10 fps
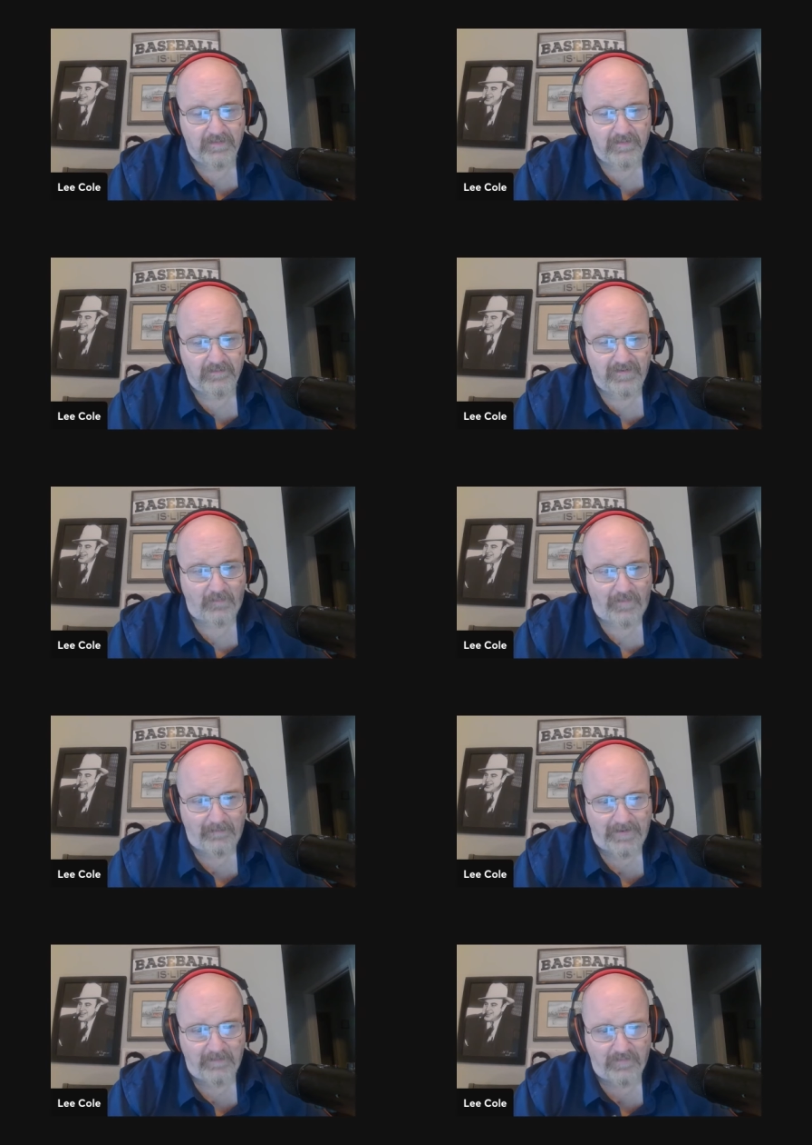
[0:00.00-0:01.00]
But I
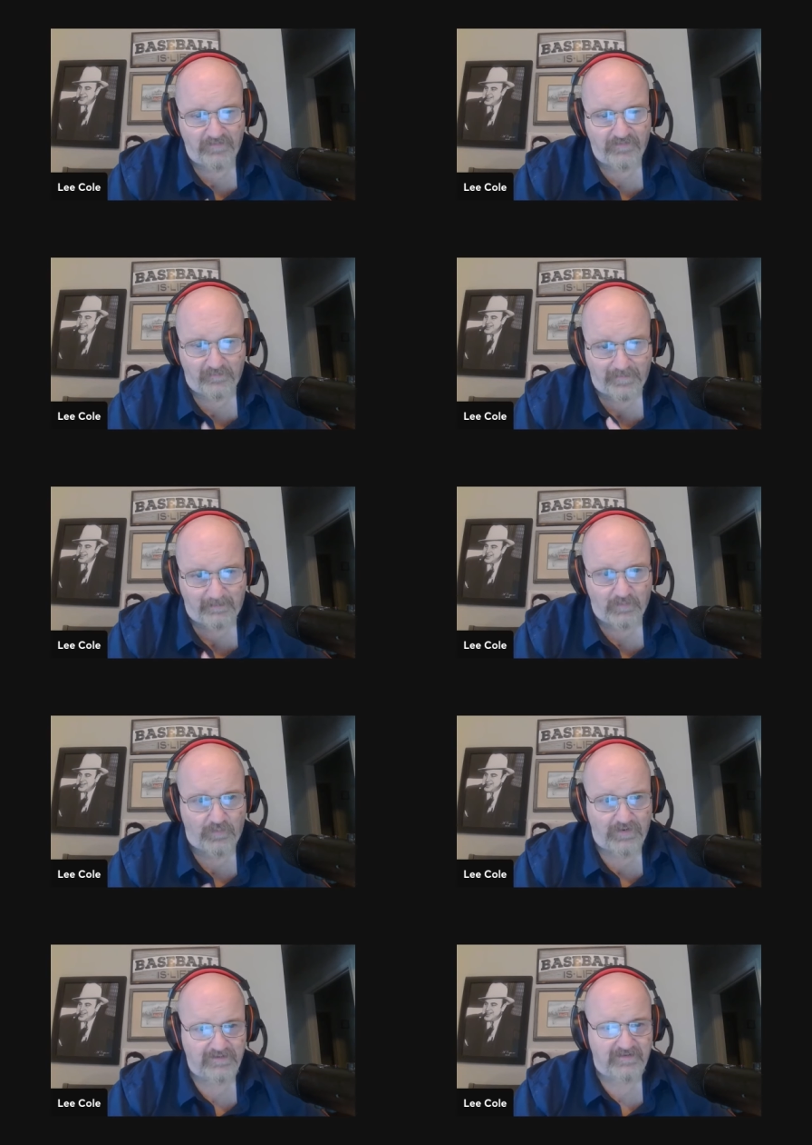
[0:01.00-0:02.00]
want people to remember
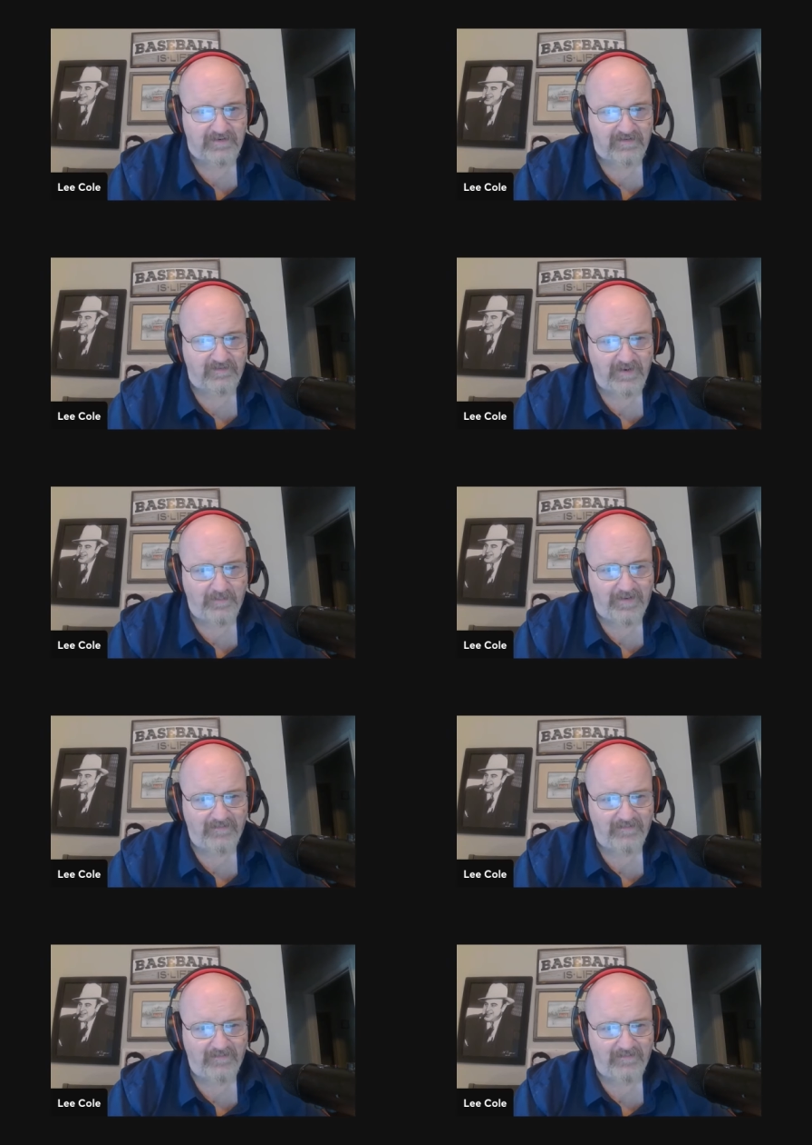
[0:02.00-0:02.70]
one thing. Think about